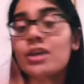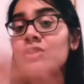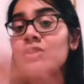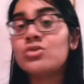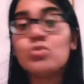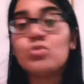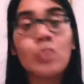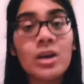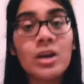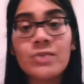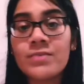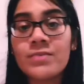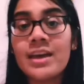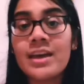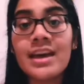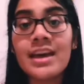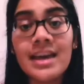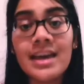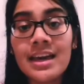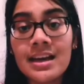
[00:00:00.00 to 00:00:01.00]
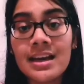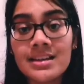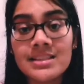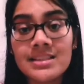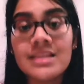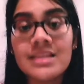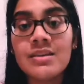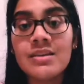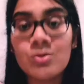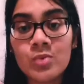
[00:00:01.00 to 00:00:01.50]
to one of their heirs
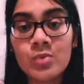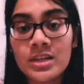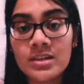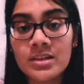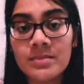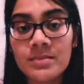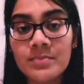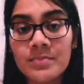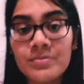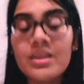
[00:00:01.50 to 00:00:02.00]
in a will.